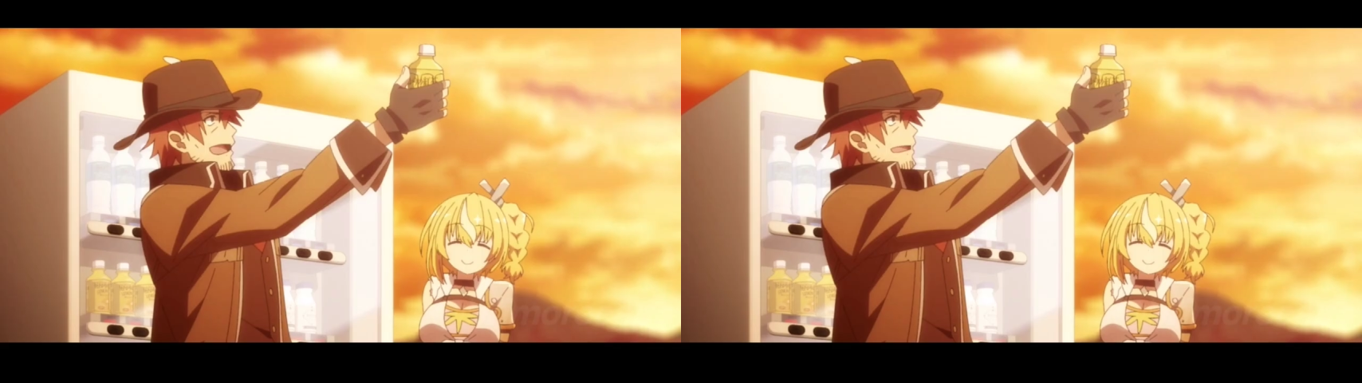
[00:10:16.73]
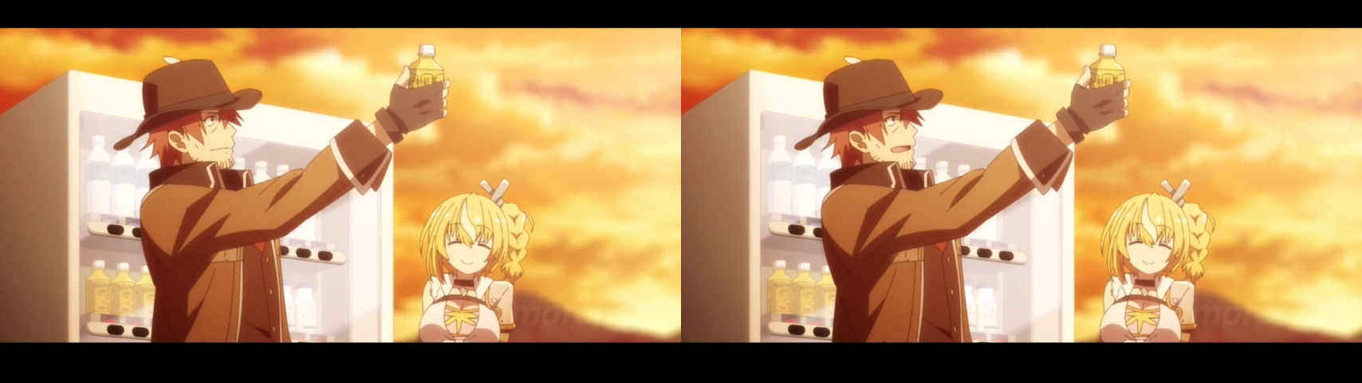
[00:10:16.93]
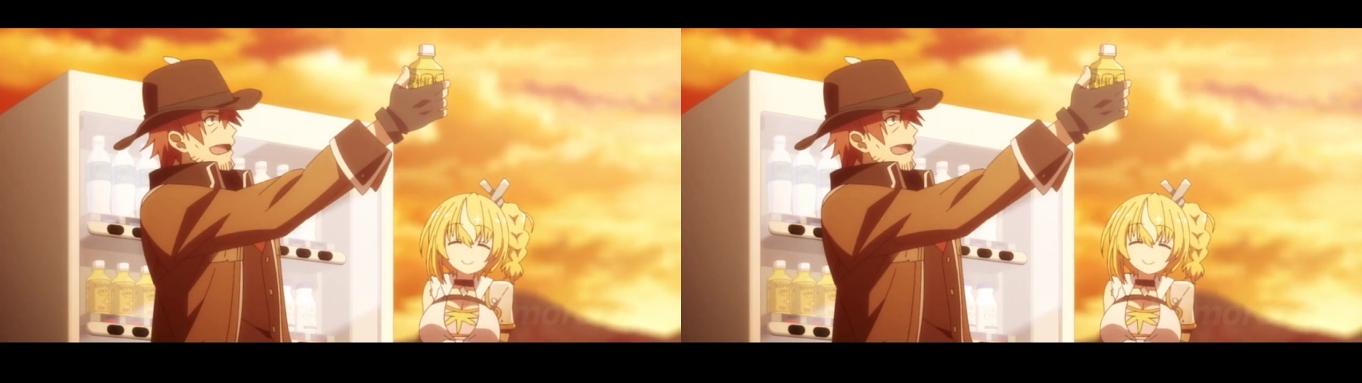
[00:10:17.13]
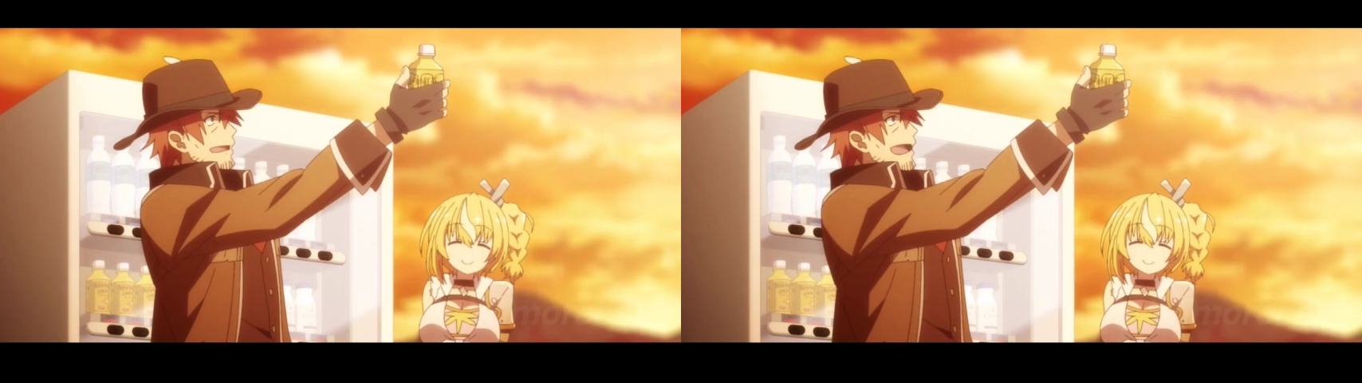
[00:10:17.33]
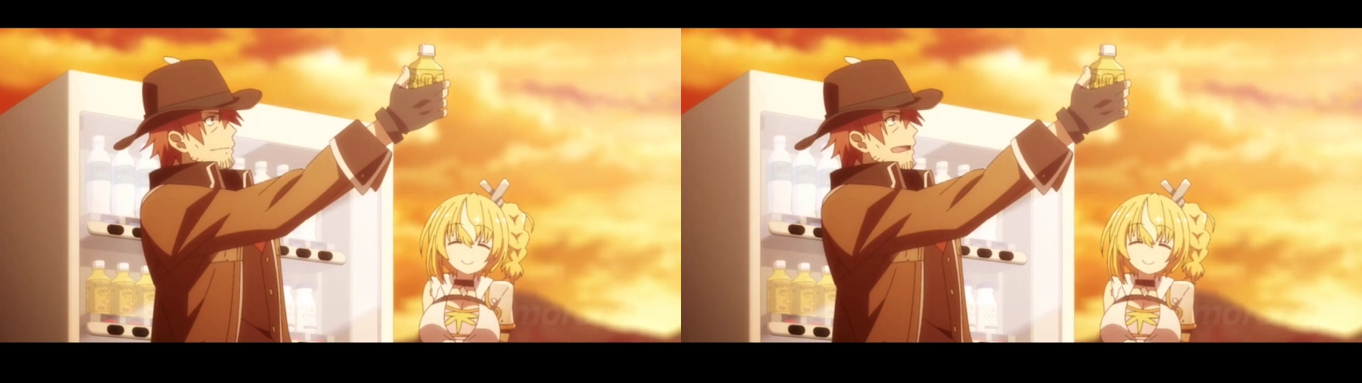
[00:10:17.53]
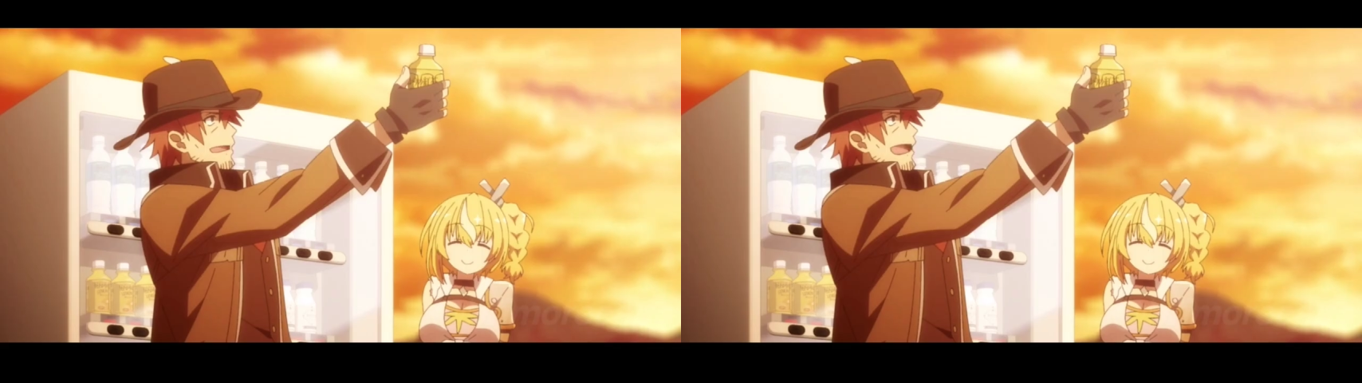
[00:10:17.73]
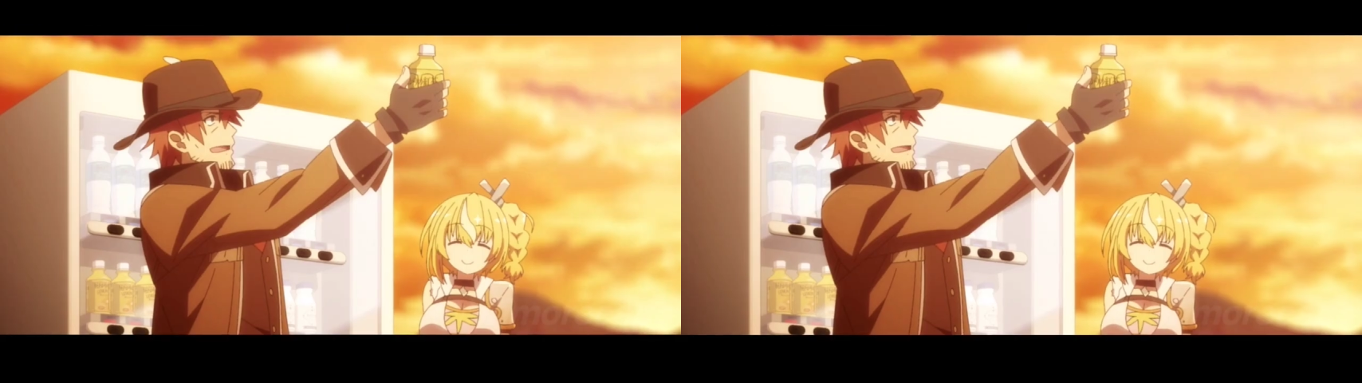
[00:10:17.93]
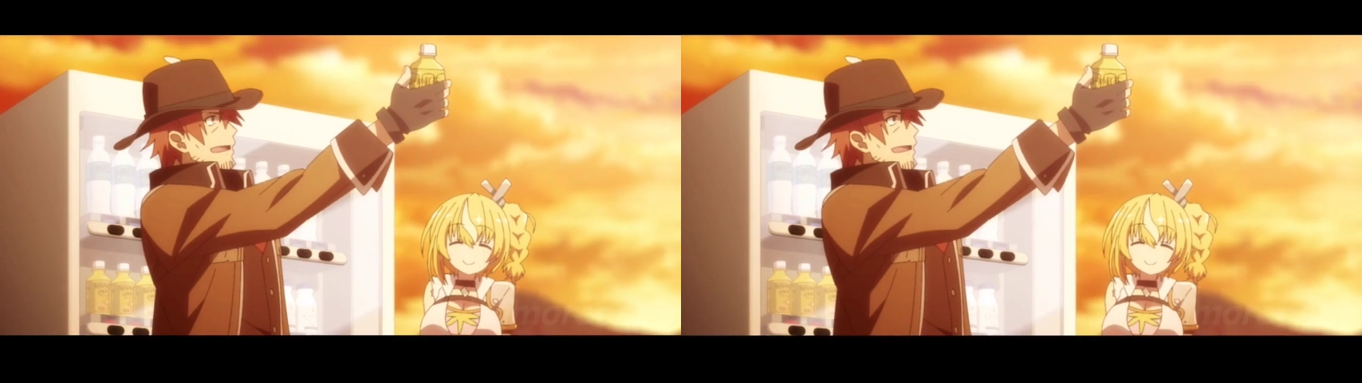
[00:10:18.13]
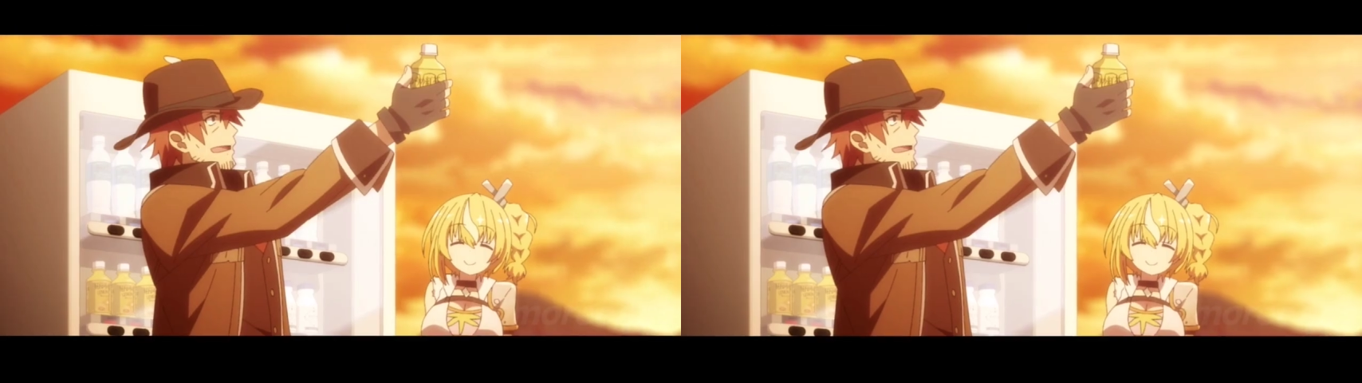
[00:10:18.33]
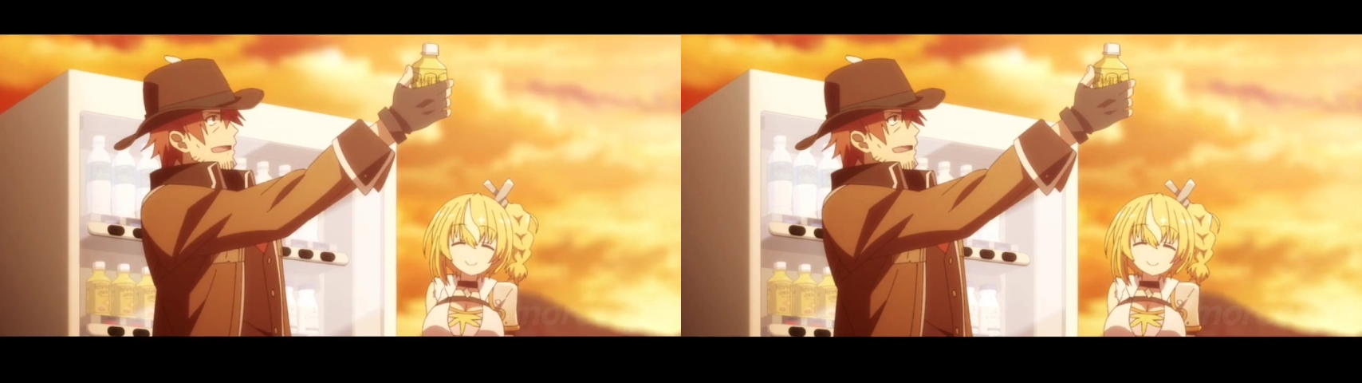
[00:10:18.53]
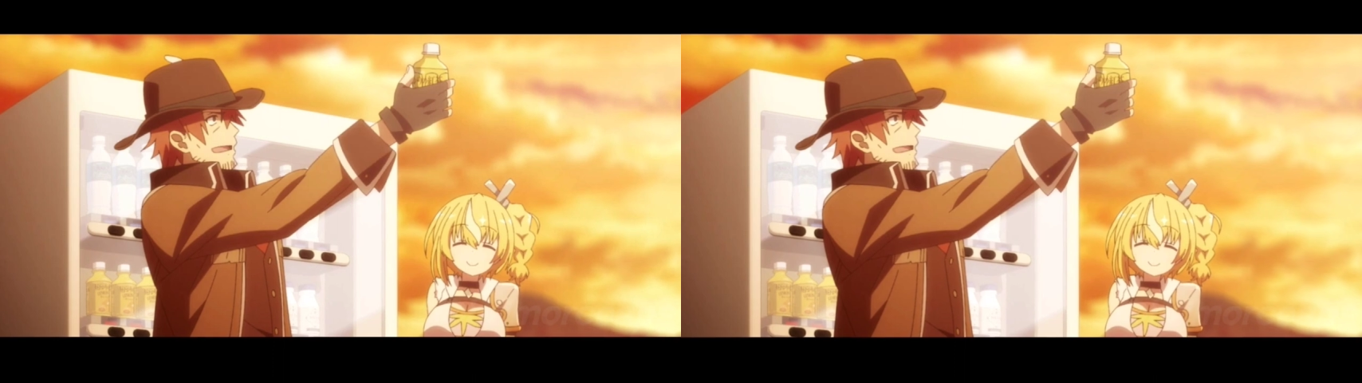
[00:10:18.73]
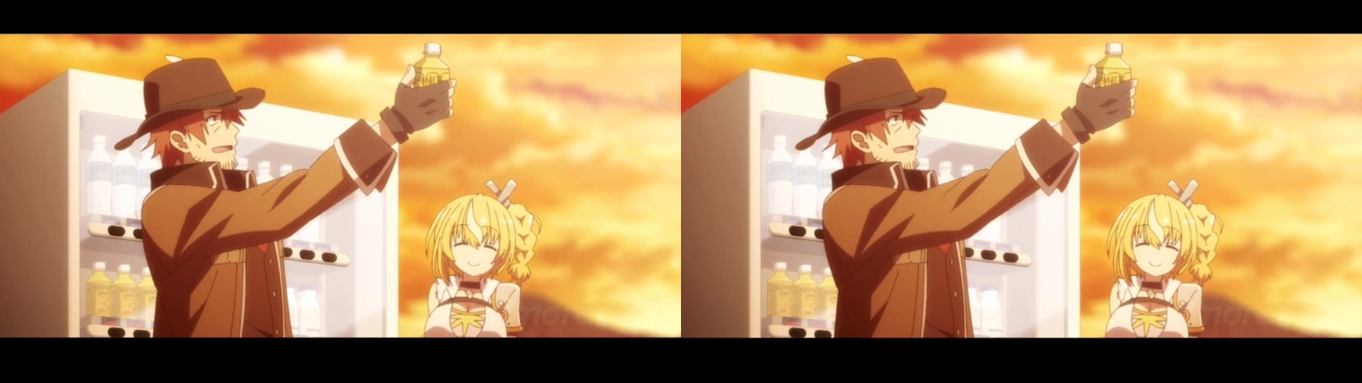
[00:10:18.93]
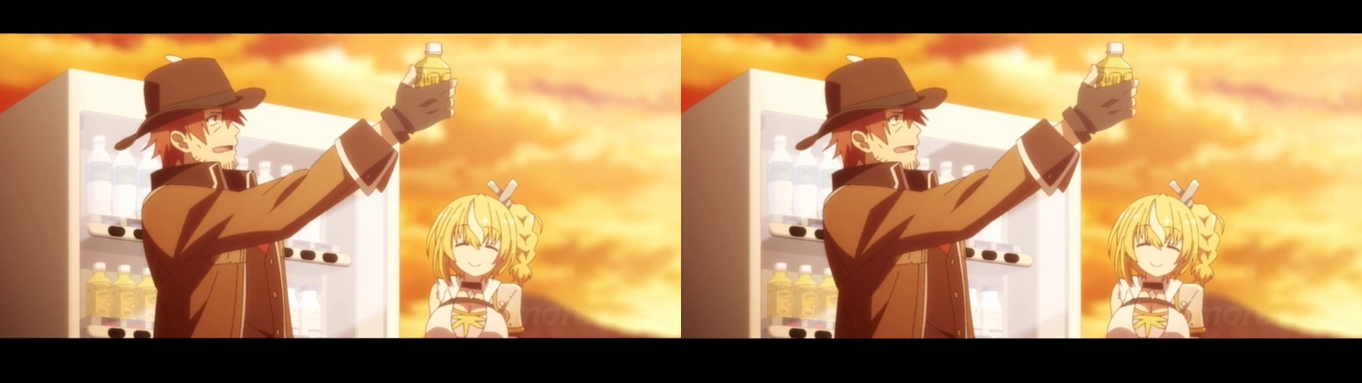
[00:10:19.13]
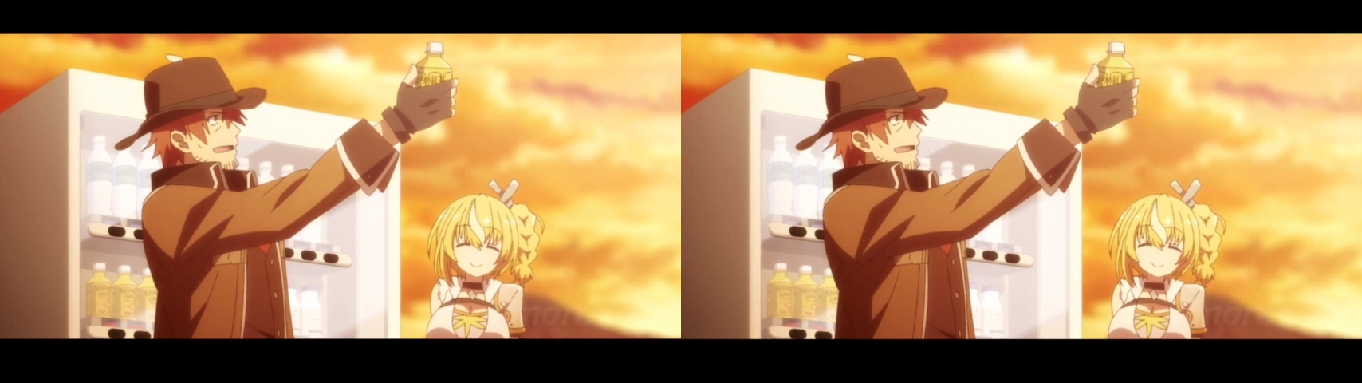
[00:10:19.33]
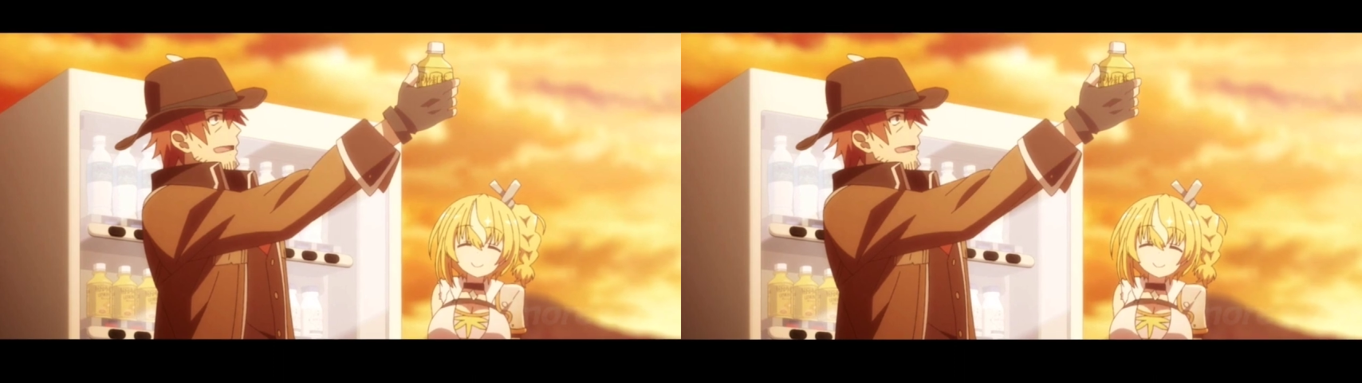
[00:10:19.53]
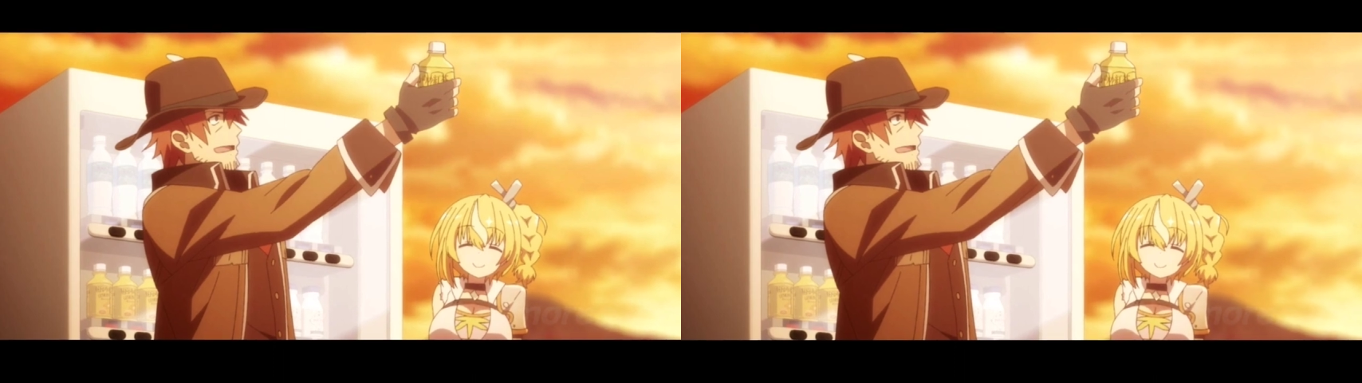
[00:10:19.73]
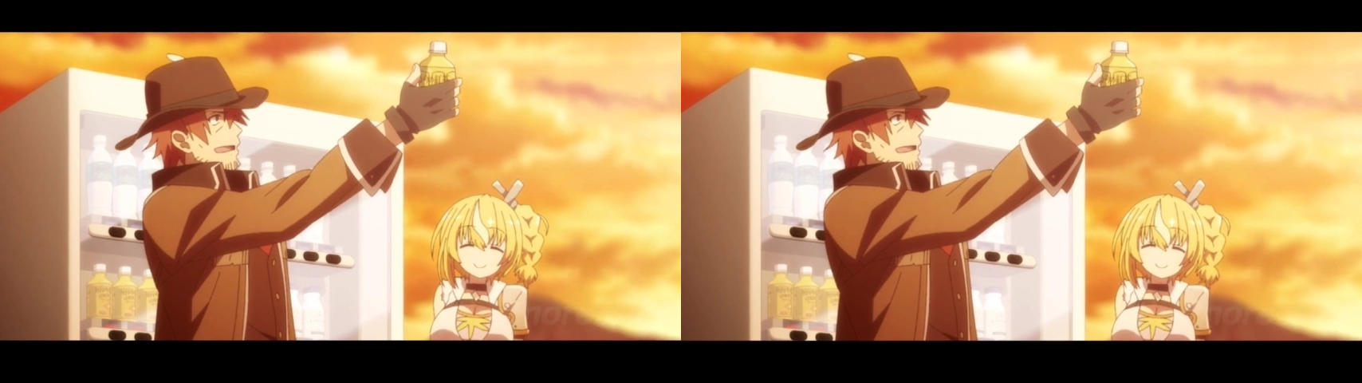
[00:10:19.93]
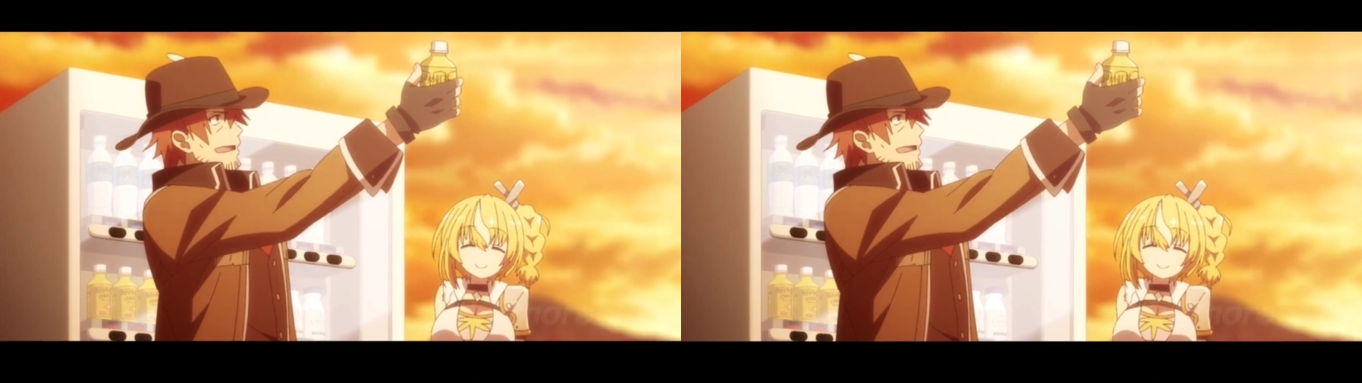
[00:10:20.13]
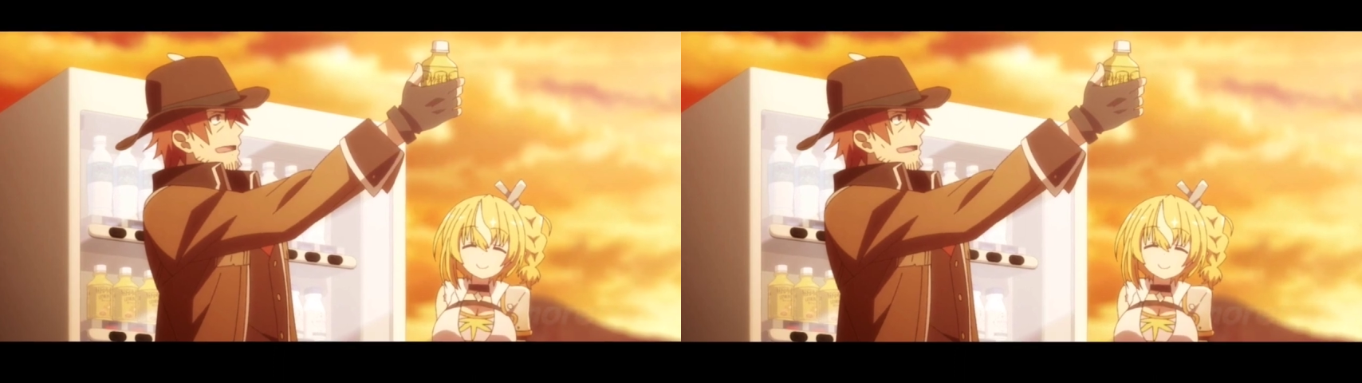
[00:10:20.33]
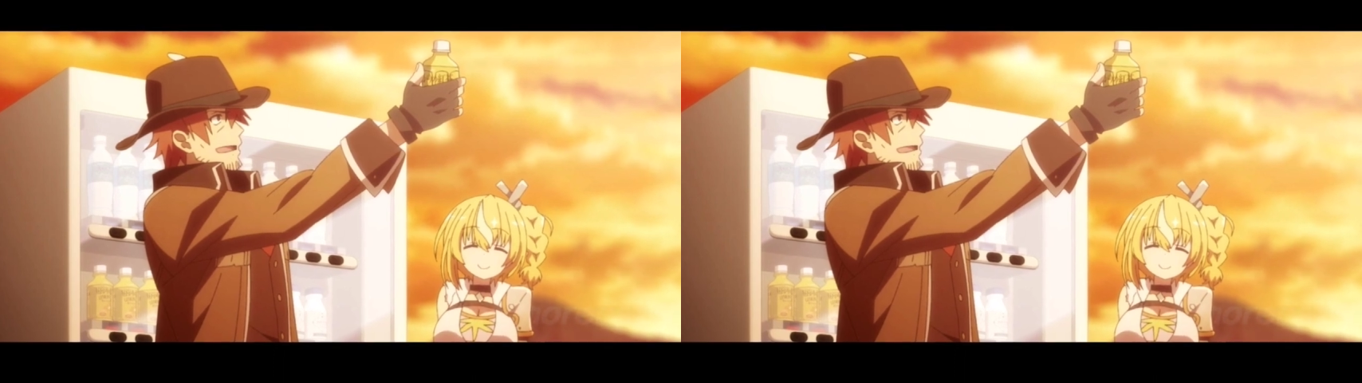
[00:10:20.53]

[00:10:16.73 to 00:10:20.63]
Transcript: Nobody's mouth can be seen.